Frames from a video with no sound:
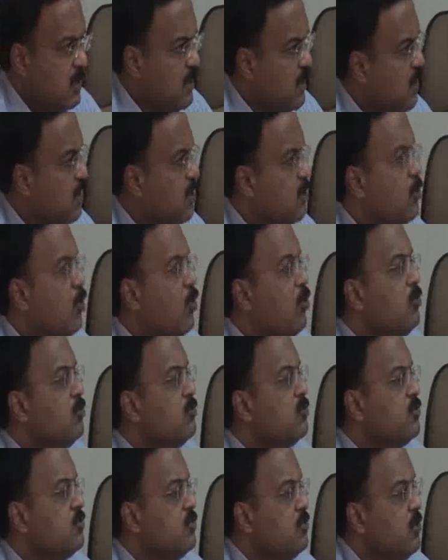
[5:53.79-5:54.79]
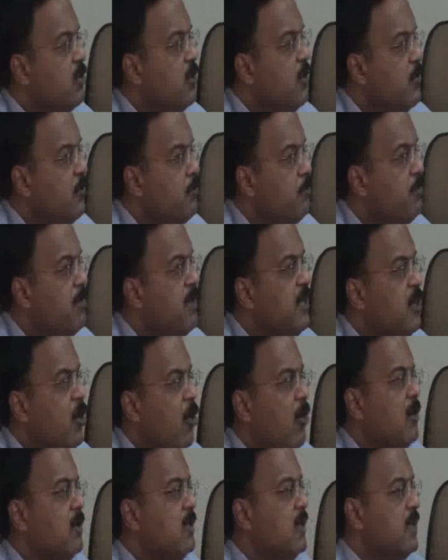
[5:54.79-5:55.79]
It goes
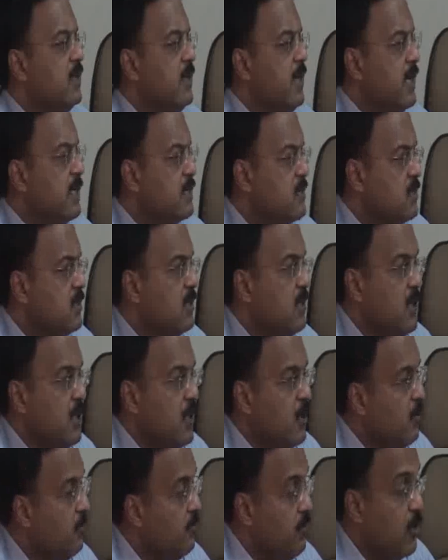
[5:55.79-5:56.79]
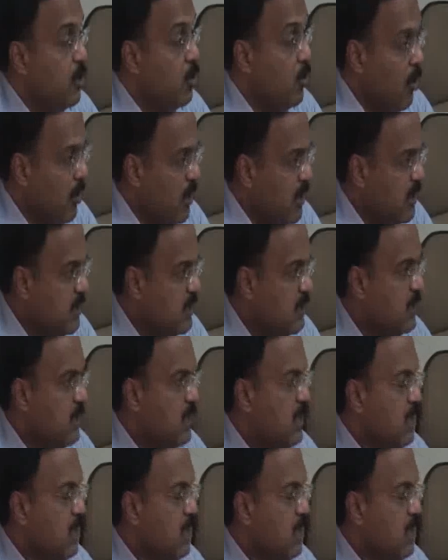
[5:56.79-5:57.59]
beyond the text. We call it,